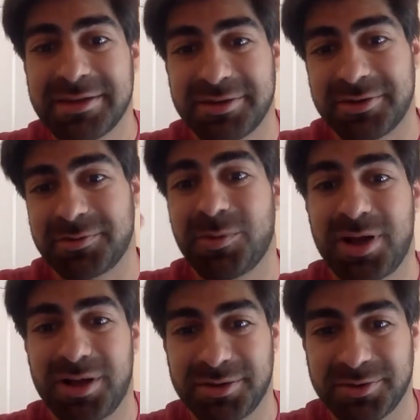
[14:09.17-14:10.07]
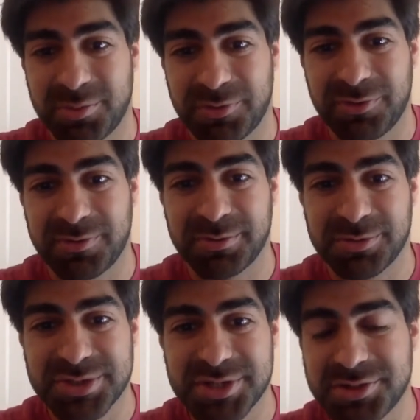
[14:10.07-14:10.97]
while you're performing the
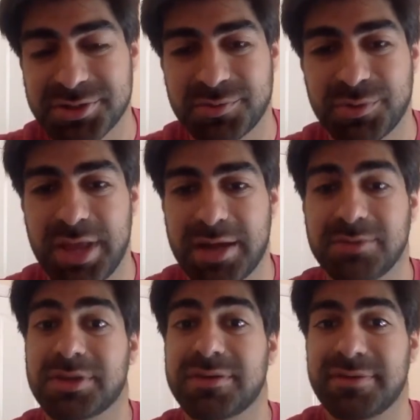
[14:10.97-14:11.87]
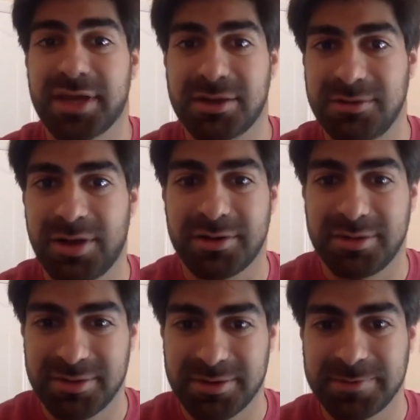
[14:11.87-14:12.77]
procedure, would that alleviate a lot of
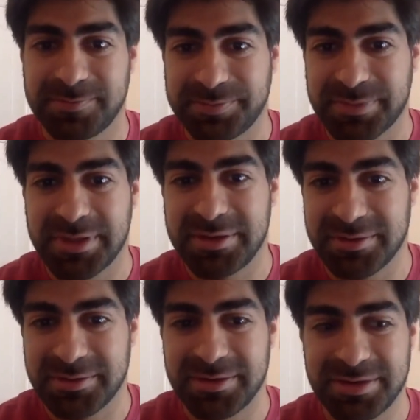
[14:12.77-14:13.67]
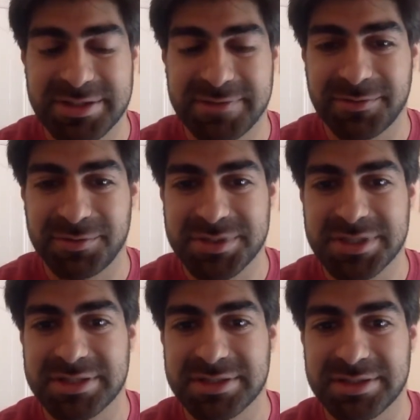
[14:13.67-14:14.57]
the
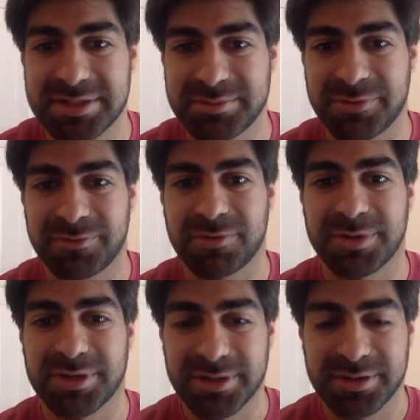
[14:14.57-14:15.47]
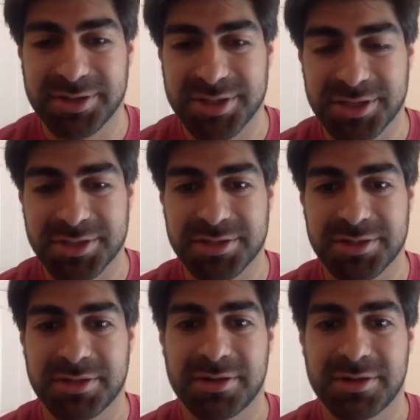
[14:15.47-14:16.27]
difficulty in performing the injection?